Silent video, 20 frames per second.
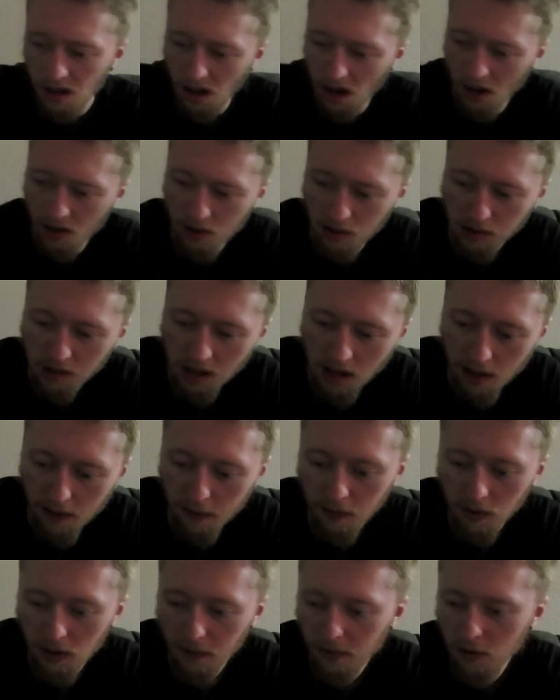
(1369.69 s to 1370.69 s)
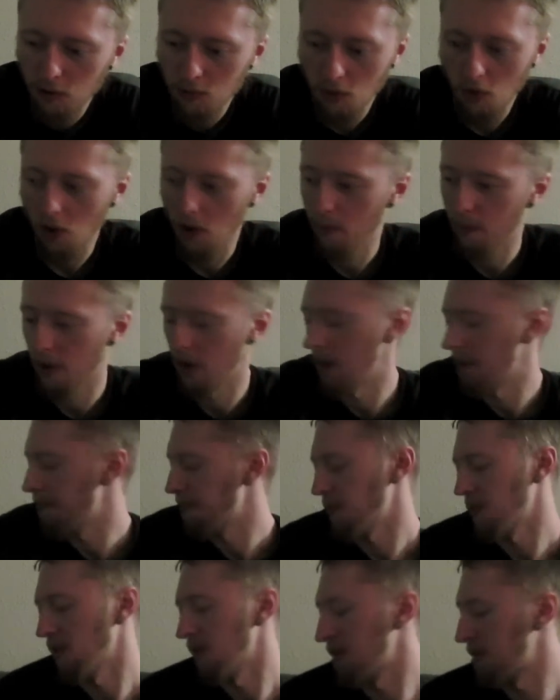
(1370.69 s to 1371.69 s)
others have a few more, but
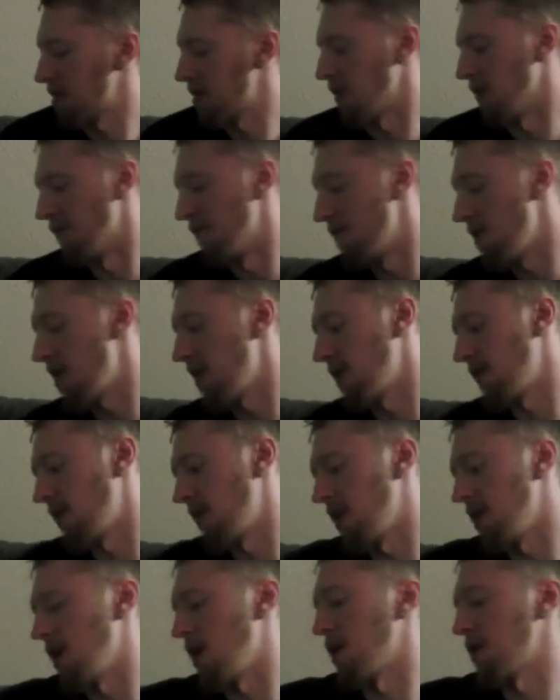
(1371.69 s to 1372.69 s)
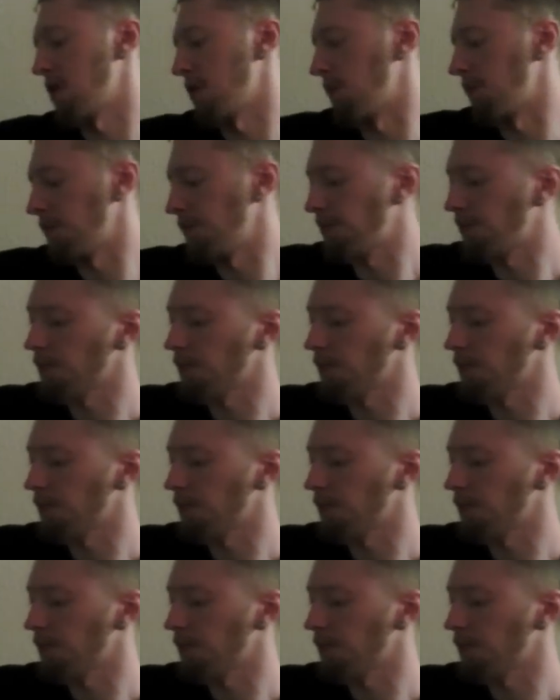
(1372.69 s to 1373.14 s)
still very, very awesome.